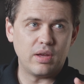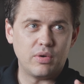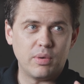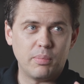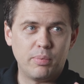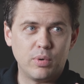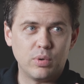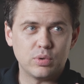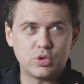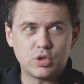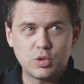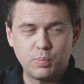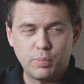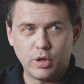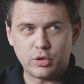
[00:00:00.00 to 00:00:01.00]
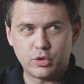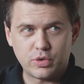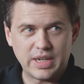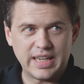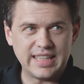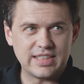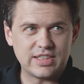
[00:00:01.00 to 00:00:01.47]
report spot
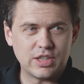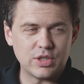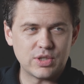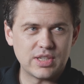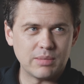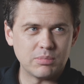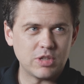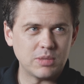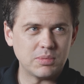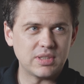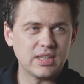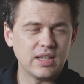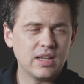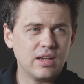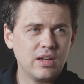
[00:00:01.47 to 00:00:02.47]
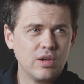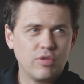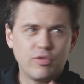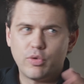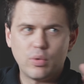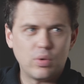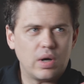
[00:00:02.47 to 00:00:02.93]
trades. So sometimes,
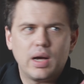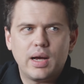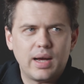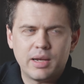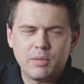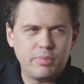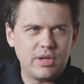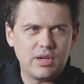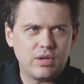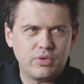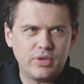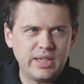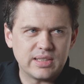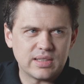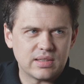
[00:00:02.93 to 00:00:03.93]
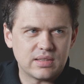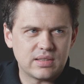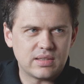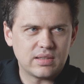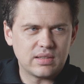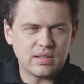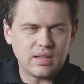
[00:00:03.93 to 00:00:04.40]
for unbeknown
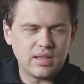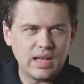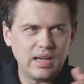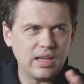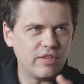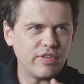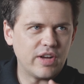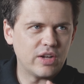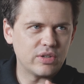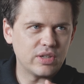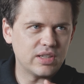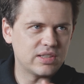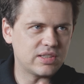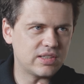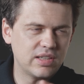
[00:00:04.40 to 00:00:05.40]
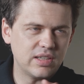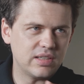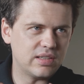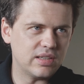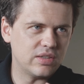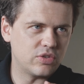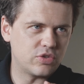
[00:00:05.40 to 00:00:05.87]
reasons, they leave out a
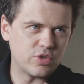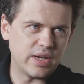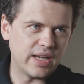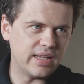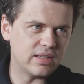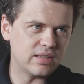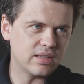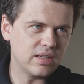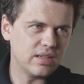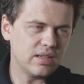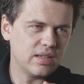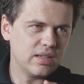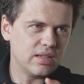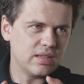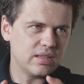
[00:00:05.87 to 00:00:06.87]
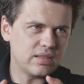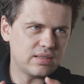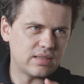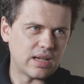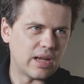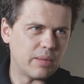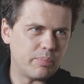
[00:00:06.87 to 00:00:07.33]
certain trade
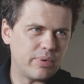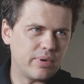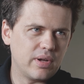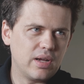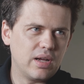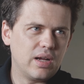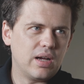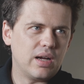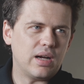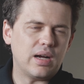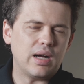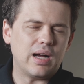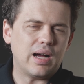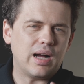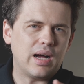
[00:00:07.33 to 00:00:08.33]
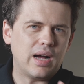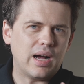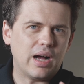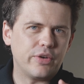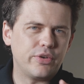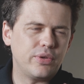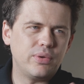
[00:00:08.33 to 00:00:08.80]
type.
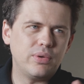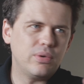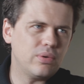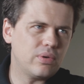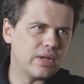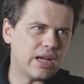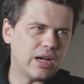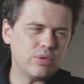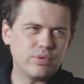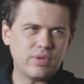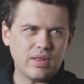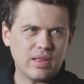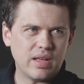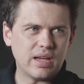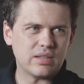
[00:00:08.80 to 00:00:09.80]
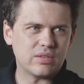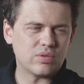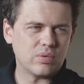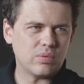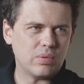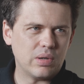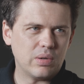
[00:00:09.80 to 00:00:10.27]
How do you counter that?
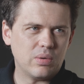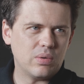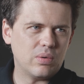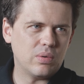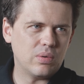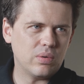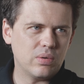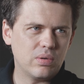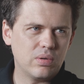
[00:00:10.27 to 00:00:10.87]
Or